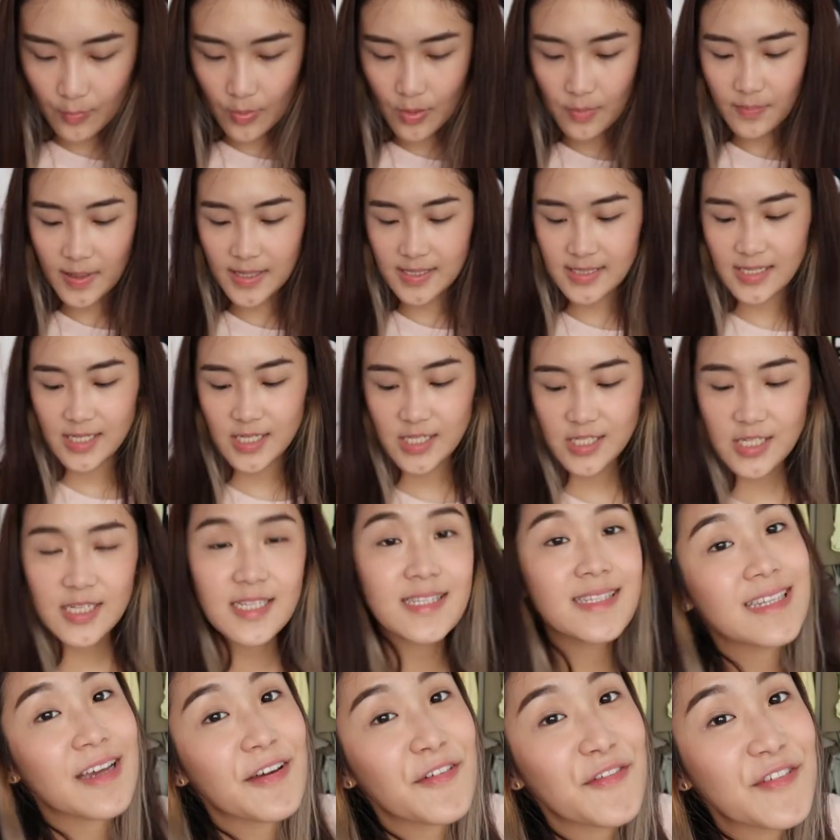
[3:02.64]
well, my
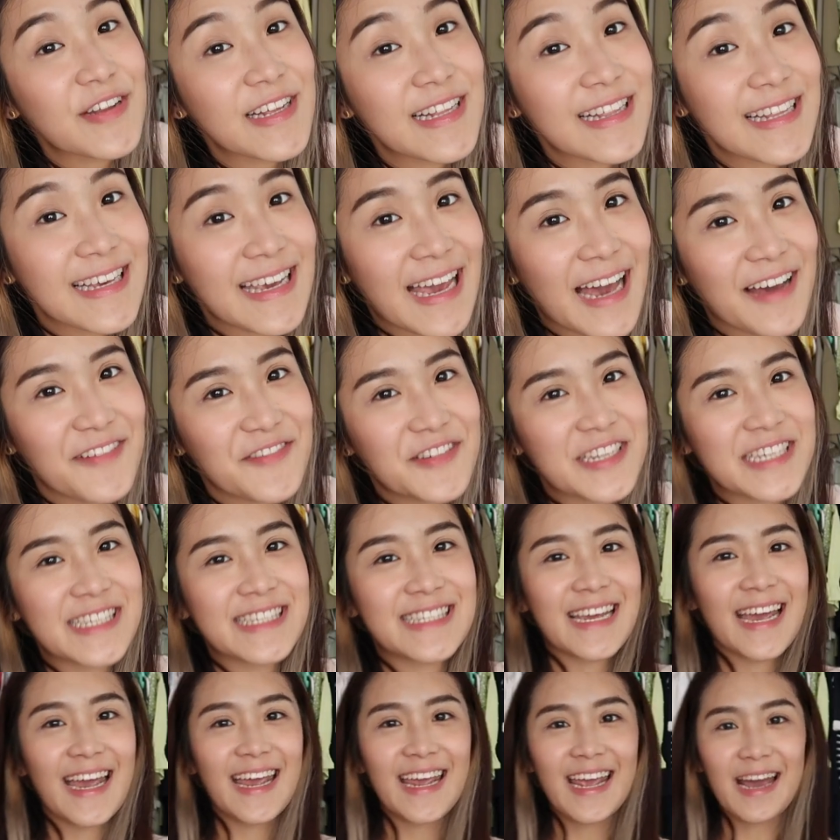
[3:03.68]
t-shirts definitely have to
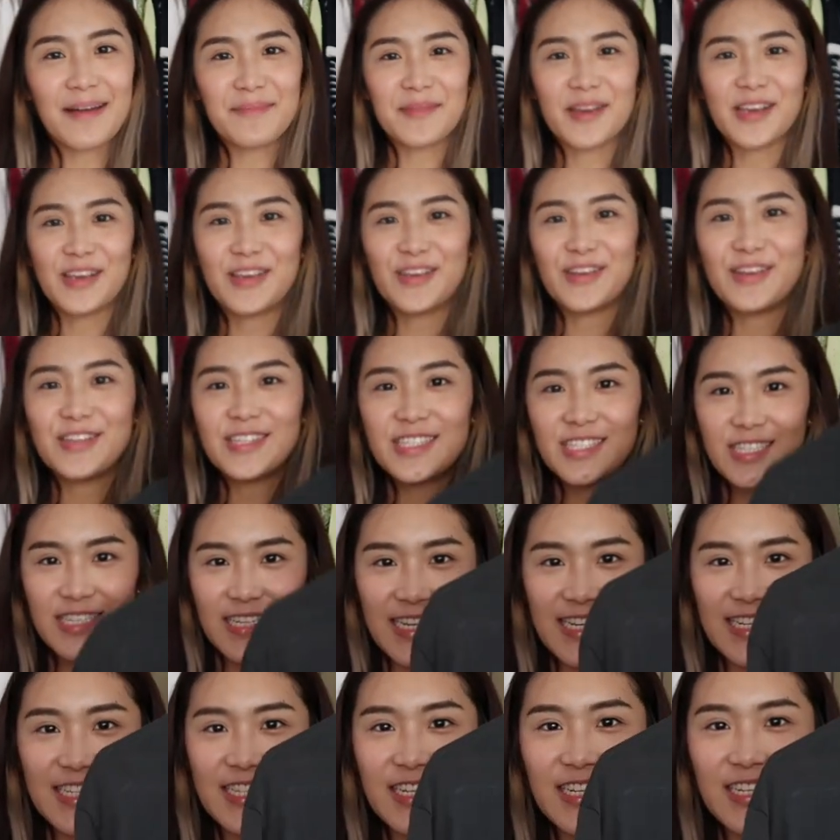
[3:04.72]
stay. I'm a huge
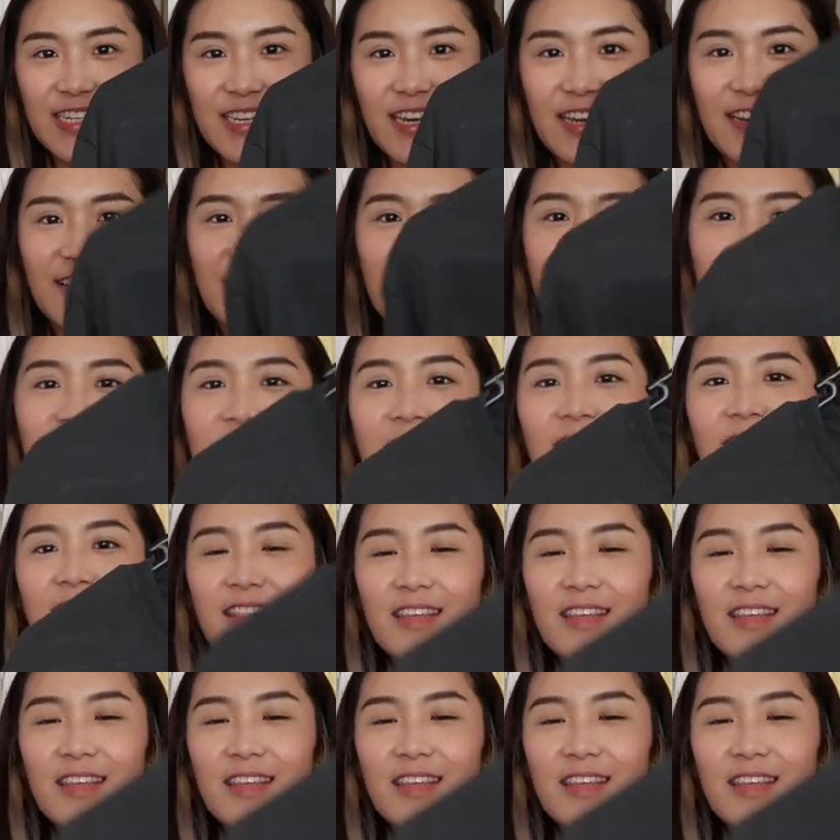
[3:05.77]
t-shirt girl.